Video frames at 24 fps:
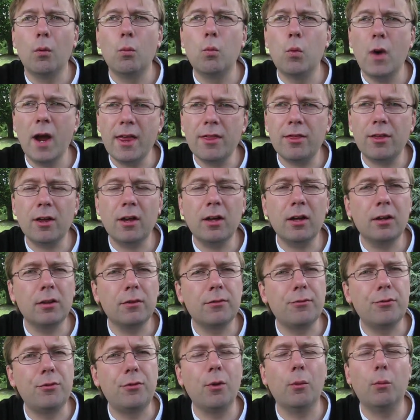whether
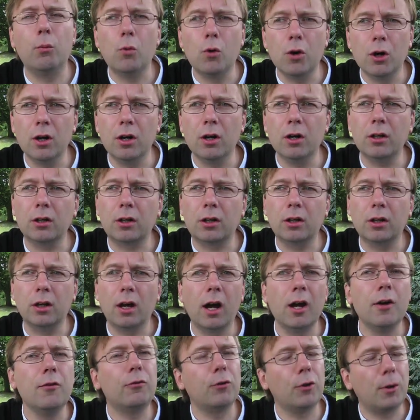the work
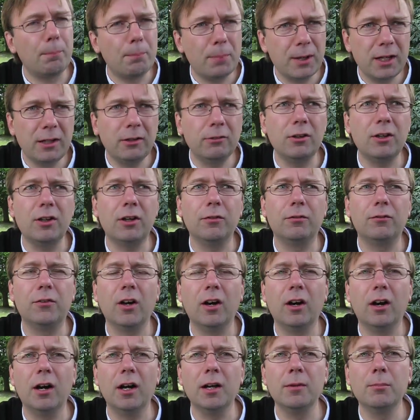over a period of
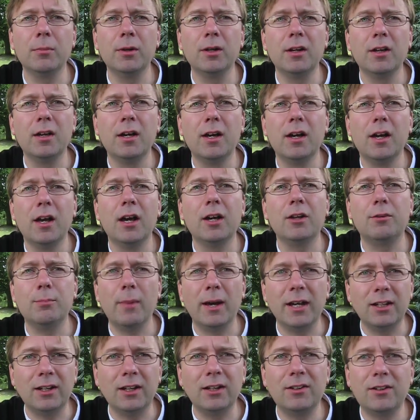time had
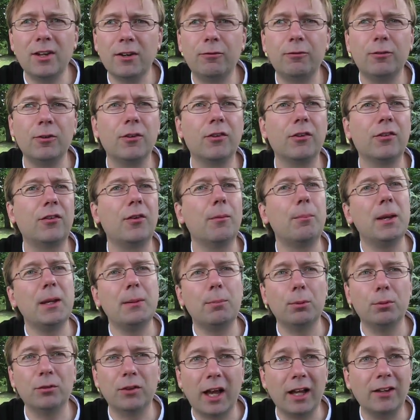made a difference to
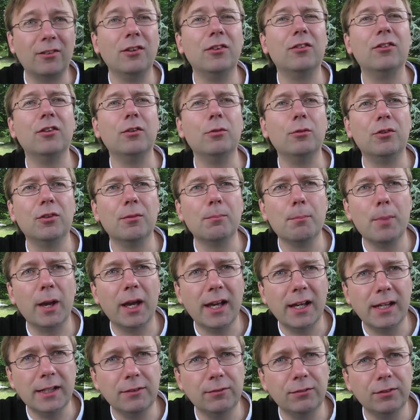people's attitudes and
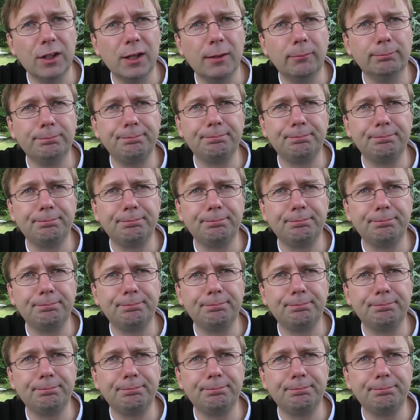behaviour.